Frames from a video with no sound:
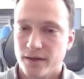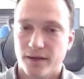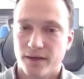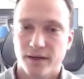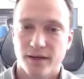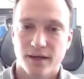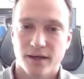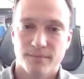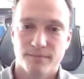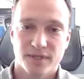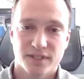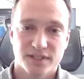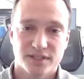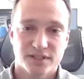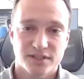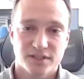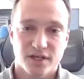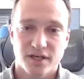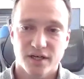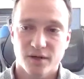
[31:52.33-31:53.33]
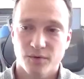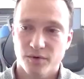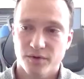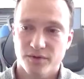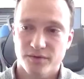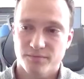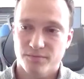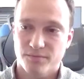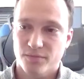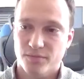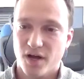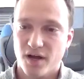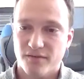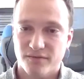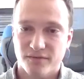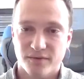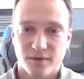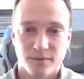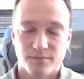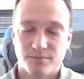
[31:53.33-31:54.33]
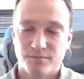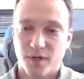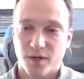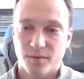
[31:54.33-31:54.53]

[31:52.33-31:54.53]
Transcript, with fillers: um, it's starting with prof- a,